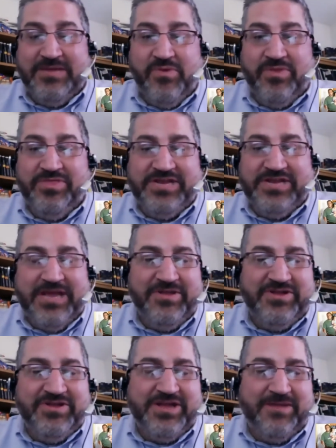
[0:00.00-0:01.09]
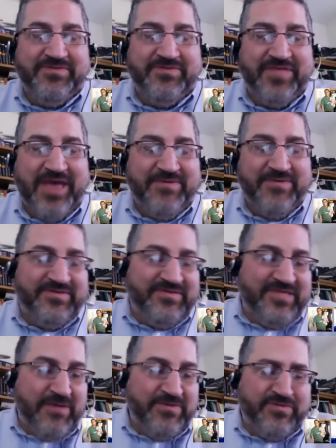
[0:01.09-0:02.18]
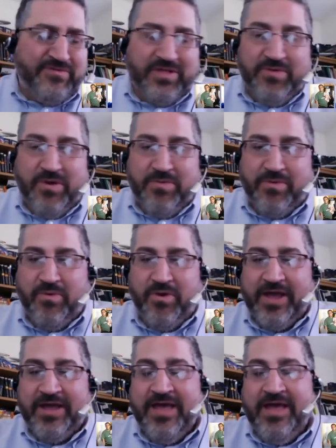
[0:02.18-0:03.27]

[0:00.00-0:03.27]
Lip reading: won the championship, so that was really well rewarding.